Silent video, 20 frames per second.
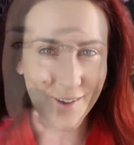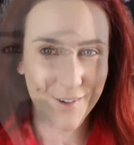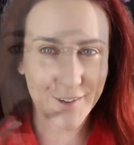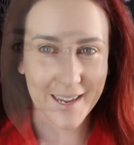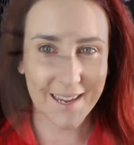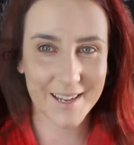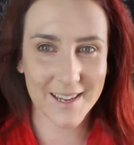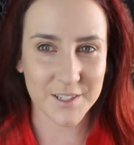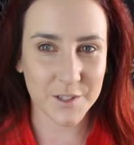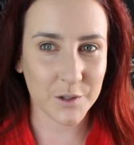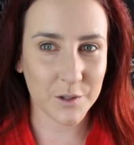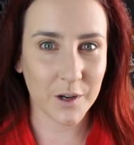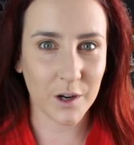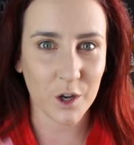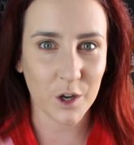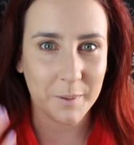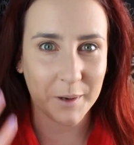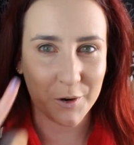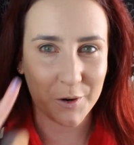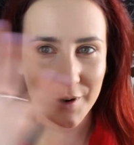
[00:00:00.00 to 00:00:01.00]
Okay, so I
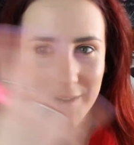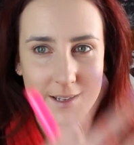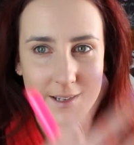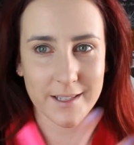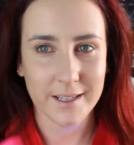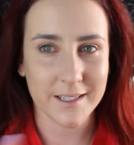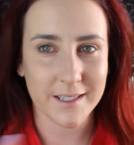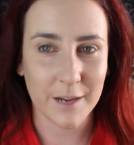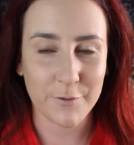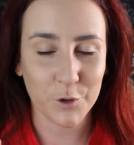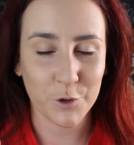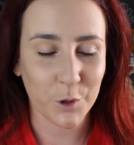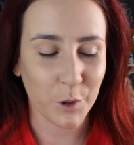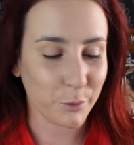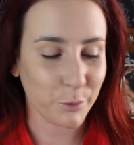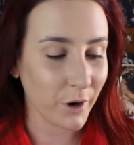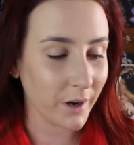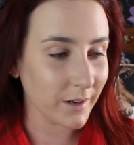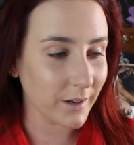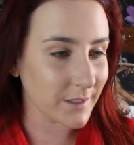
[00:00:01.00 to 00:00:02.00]
look a bit crazy because I've no other
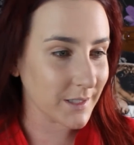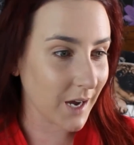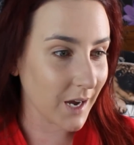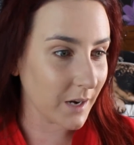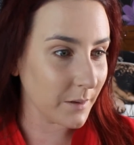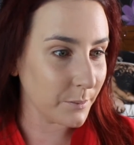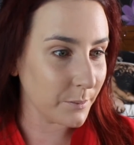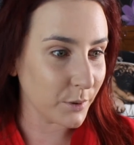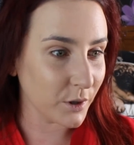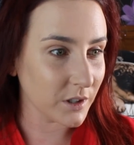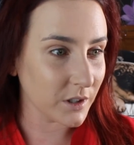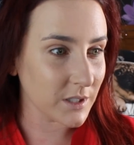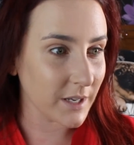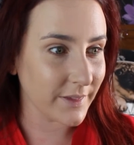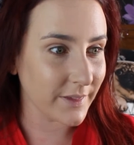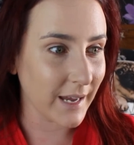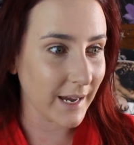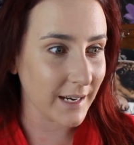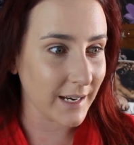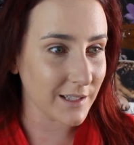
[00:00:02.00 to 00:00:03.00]
product on, but
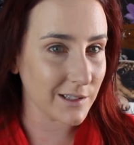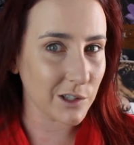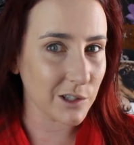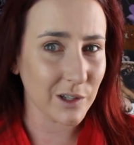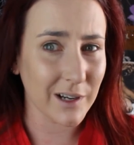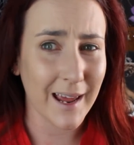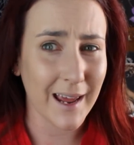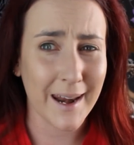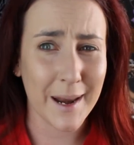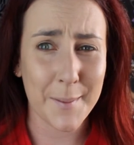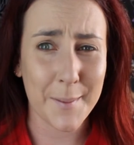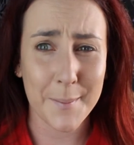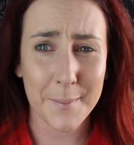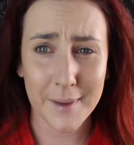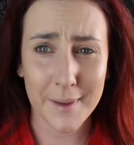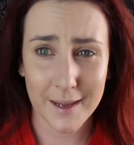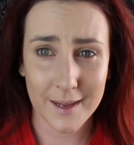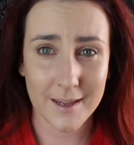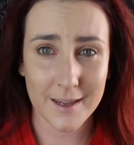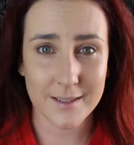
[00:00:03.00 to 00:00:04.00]
that has done an
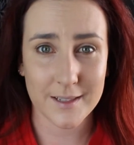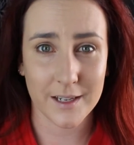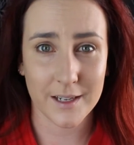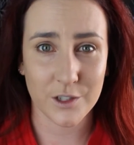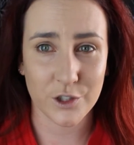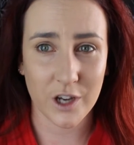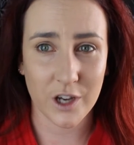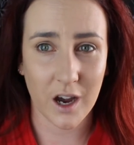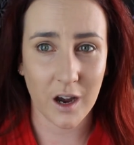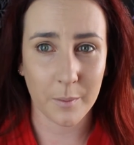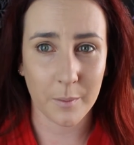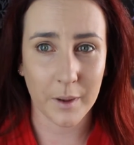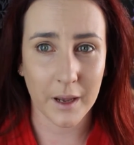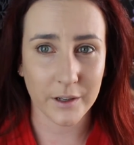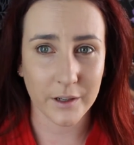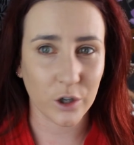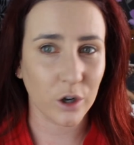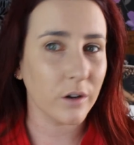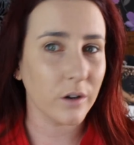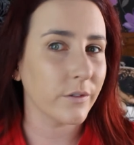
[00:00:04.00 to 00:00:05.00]
amazing job
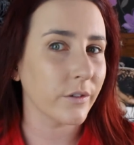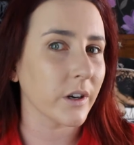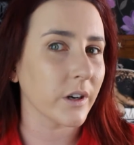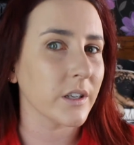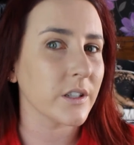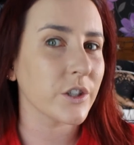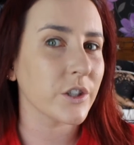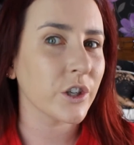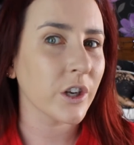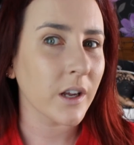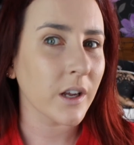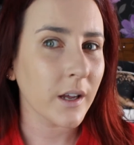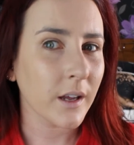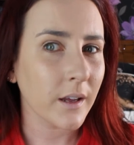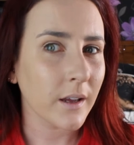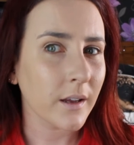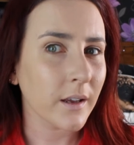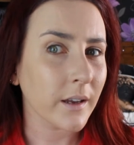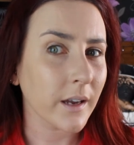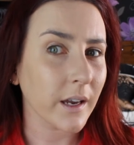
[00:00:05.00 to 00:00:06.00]
at coverage.
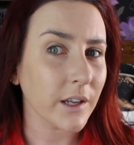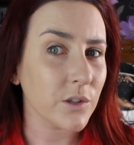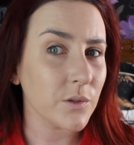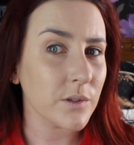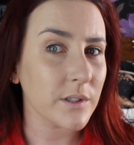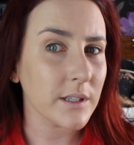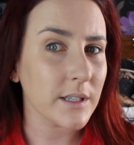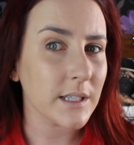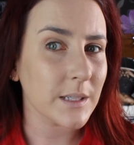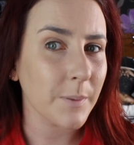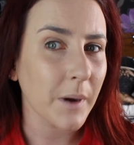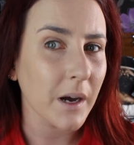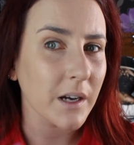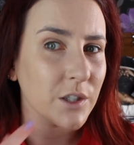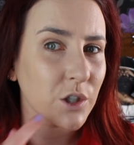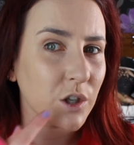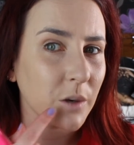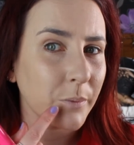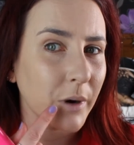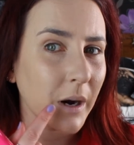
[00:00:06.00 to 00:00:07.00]
Can you see the
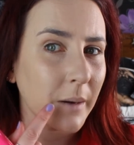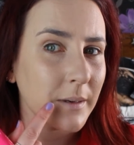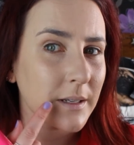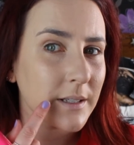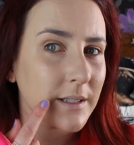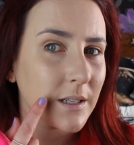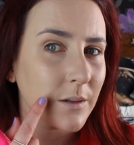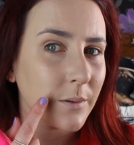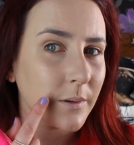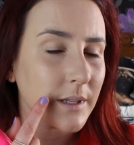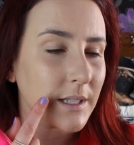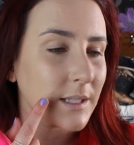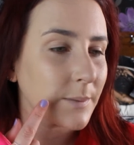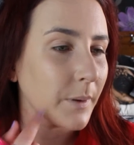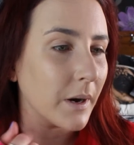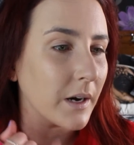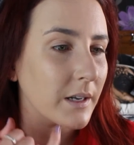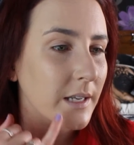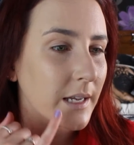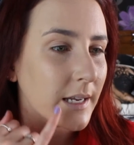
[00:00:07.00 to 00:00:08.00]
spot? You can probably see where the
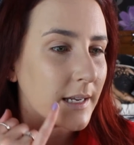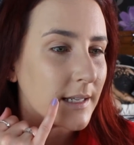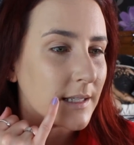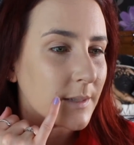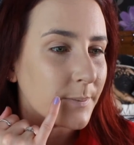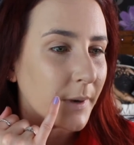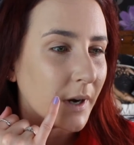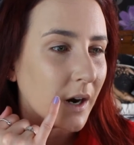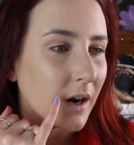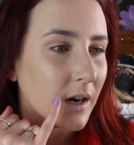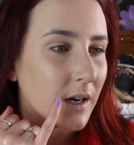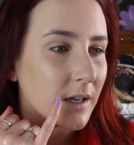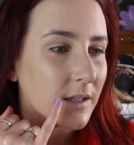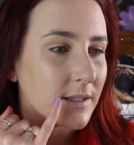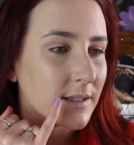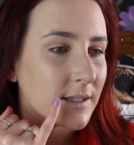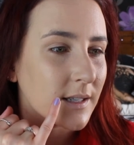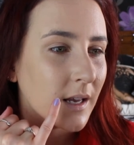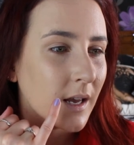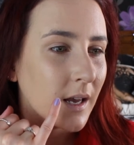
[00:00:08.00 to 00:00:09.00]
spot is
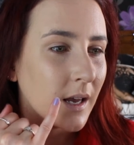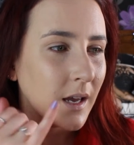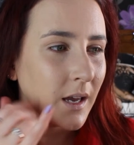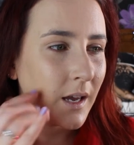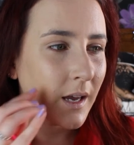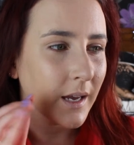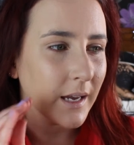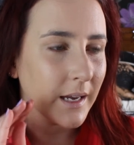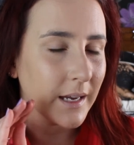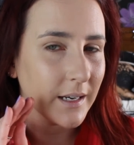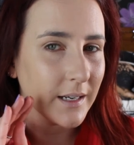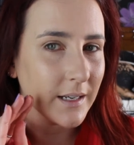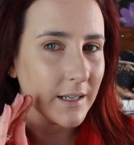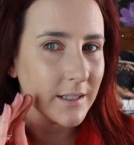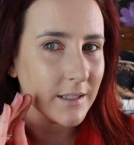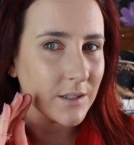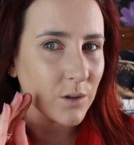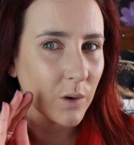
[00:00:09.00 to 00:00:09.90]
because it is